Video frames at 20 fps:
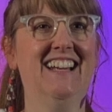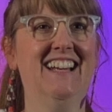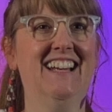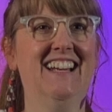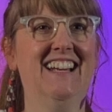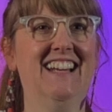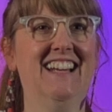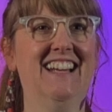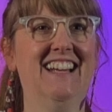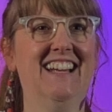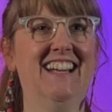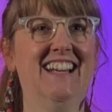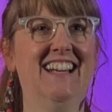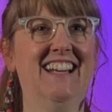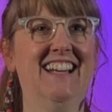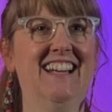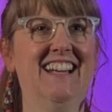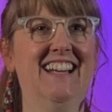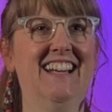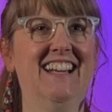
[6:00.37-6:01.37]

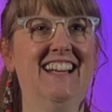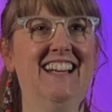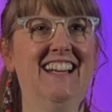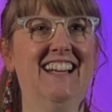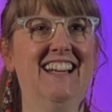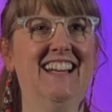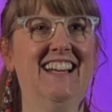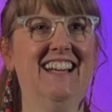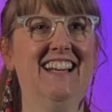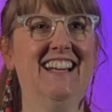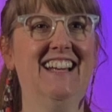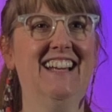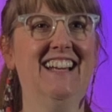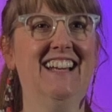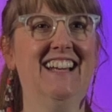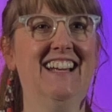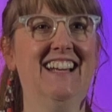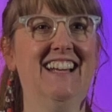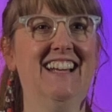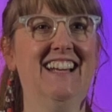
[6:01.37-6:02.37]

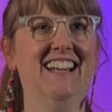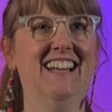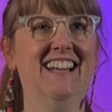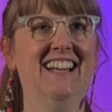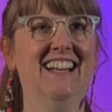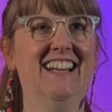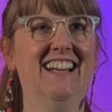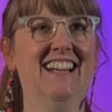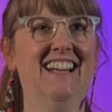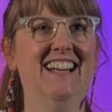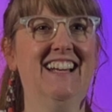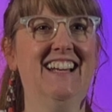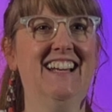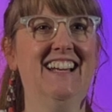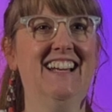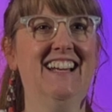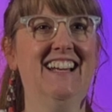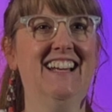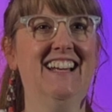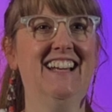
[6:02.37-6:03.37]

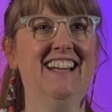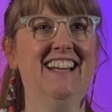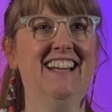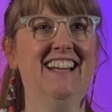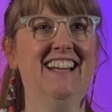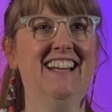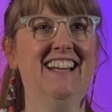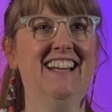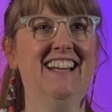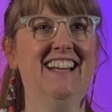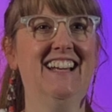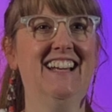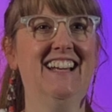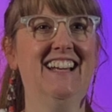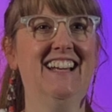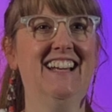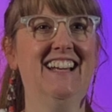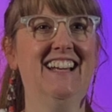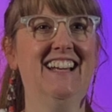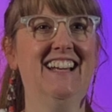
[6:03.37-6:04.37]

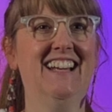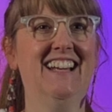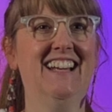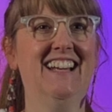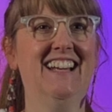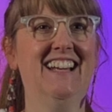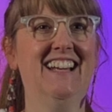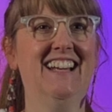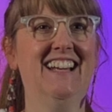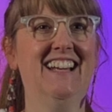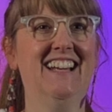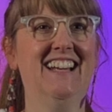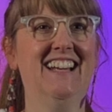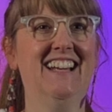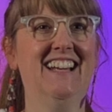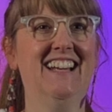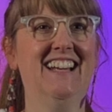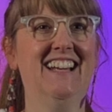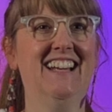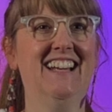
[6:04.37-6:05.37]

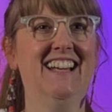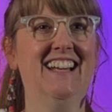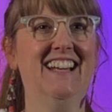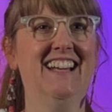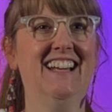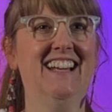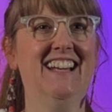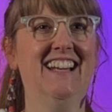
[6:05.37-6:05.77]
(no lip movement)